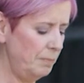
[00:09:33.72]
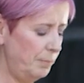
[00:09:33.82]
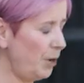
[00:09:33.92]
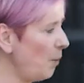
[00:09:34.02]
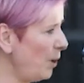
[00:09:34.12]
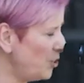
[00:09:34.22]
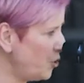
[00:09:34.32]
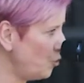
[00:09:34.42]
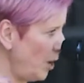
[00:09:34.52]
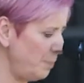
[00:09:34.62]
But I went
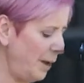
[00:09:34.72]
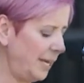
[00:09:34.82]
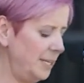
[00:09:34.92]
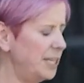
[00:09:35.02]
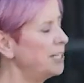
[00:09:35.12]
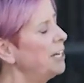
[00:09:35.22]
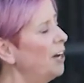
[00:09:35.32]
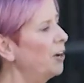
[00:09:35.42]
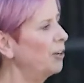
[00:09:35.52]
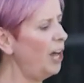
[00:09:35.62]
straight back into
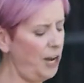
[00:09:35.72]
denial.